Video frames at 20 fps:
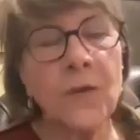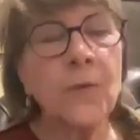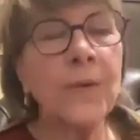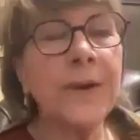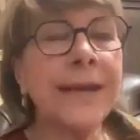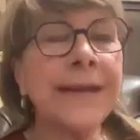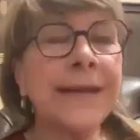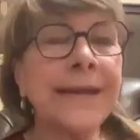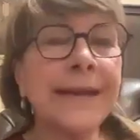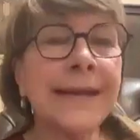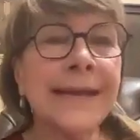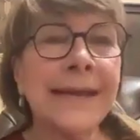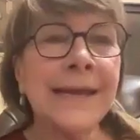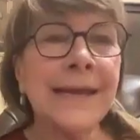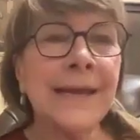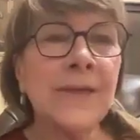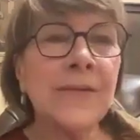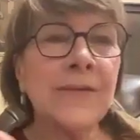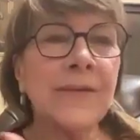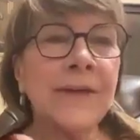when
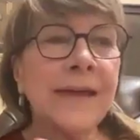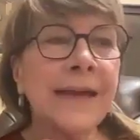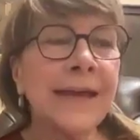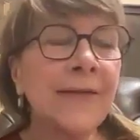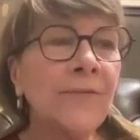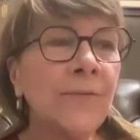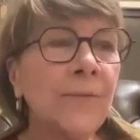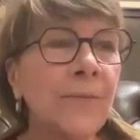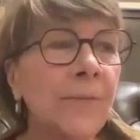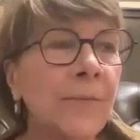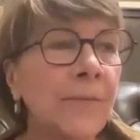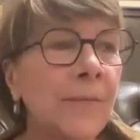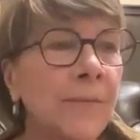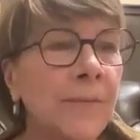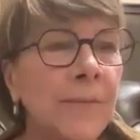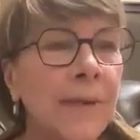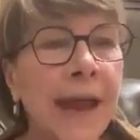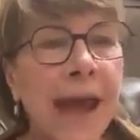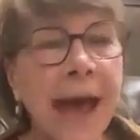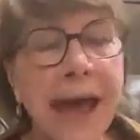they've
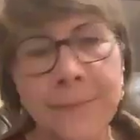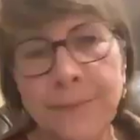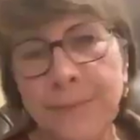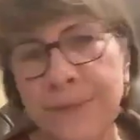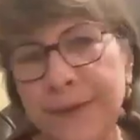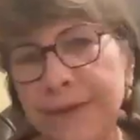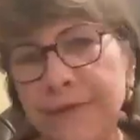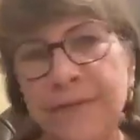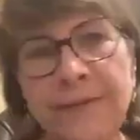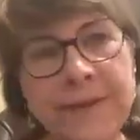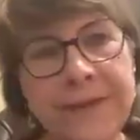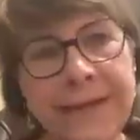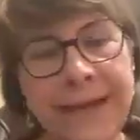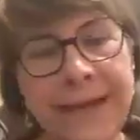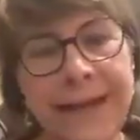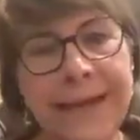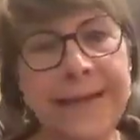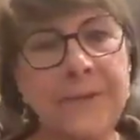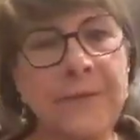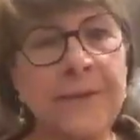not been
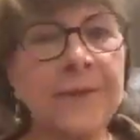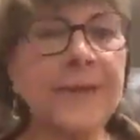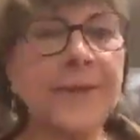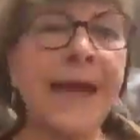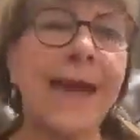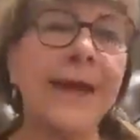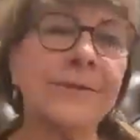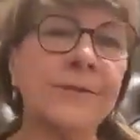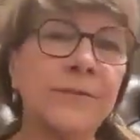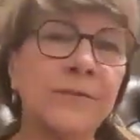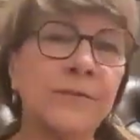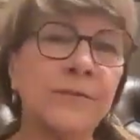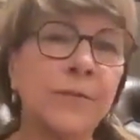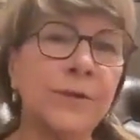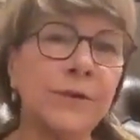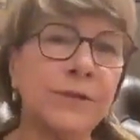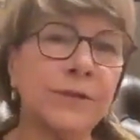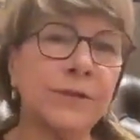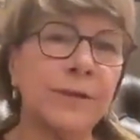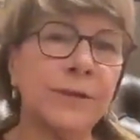affiliated with the house of
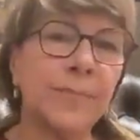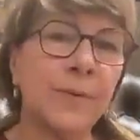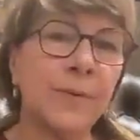worship,